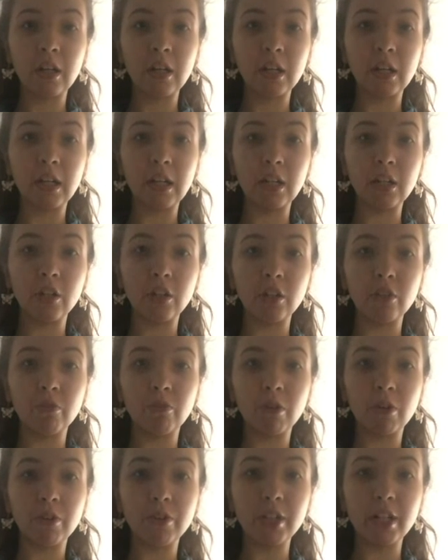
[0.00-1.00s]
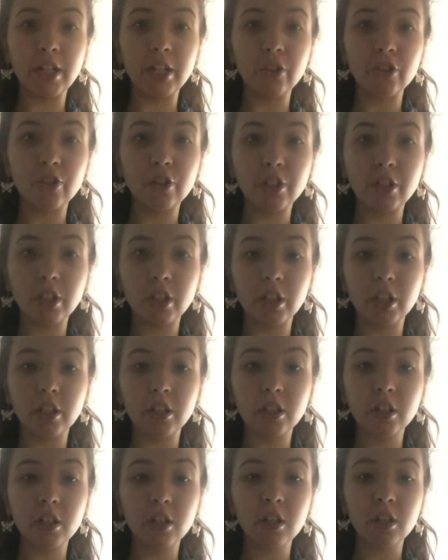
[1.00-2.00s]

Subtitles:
Get a good rotation here.